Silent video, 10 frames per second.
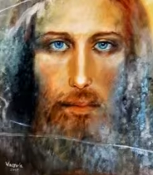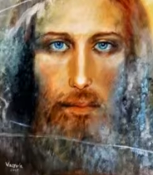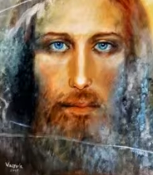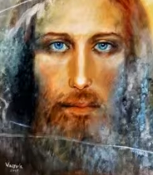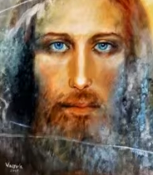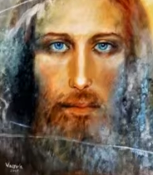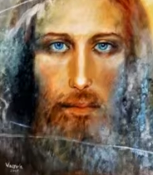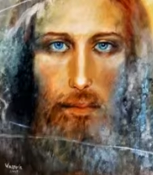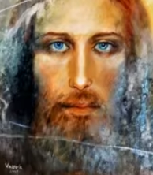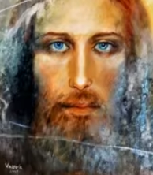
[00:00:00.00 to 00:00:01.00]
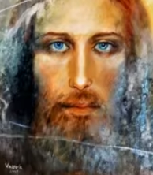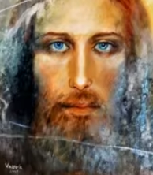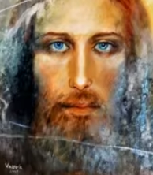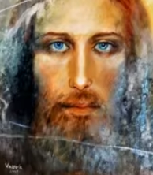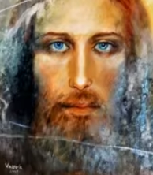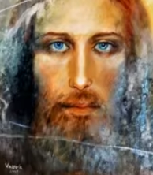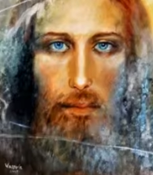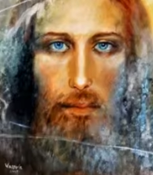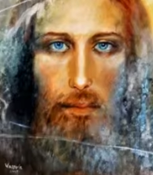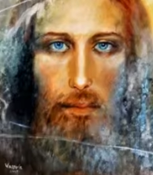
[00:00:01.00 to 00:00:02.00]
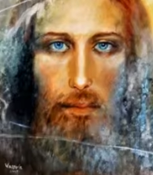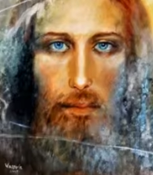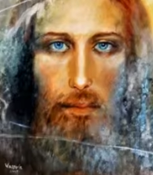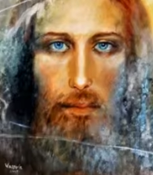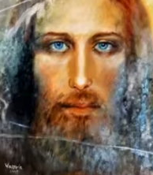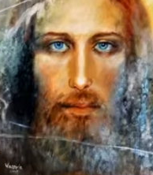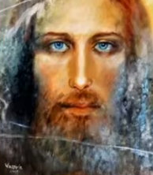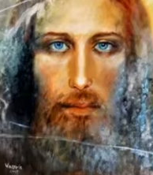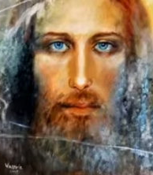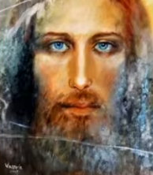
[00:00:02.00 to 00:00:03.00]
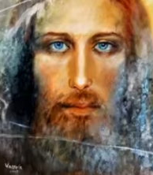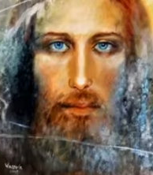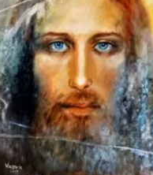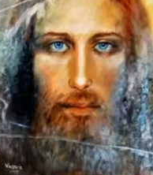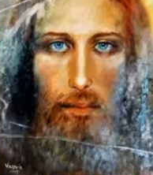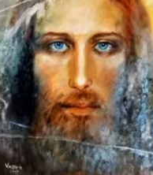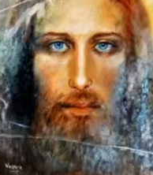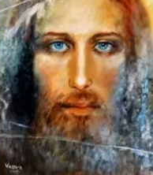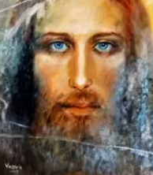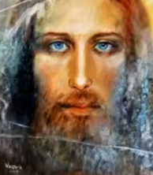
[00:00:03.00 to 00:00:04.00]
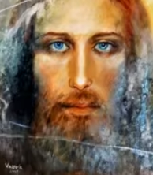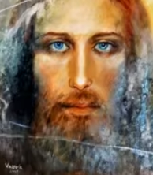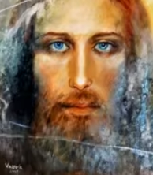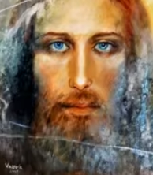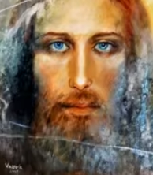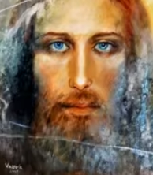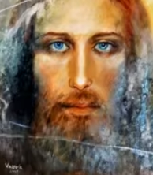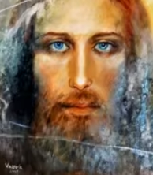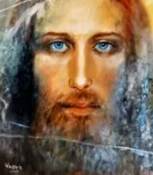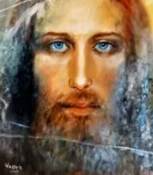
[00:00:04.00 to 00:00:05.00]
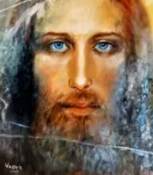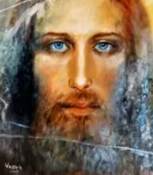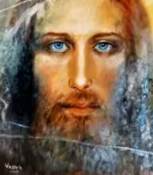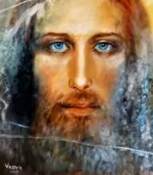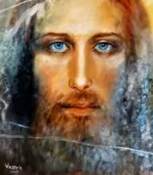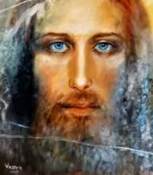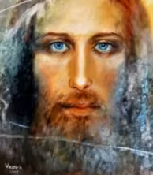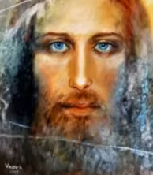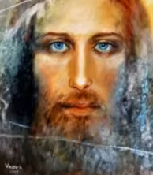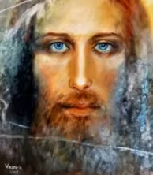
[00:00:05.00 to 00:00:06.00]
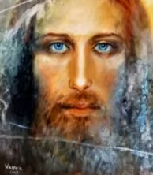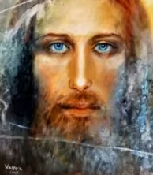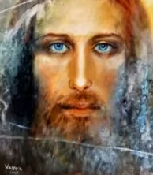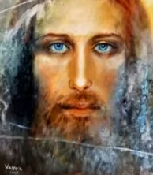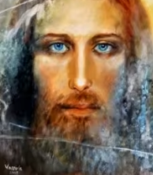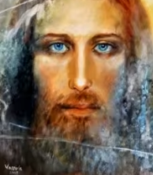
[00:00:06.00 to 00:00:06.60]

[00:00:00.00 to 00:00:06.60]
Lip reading: The face doesn't move, so there is nothing to read.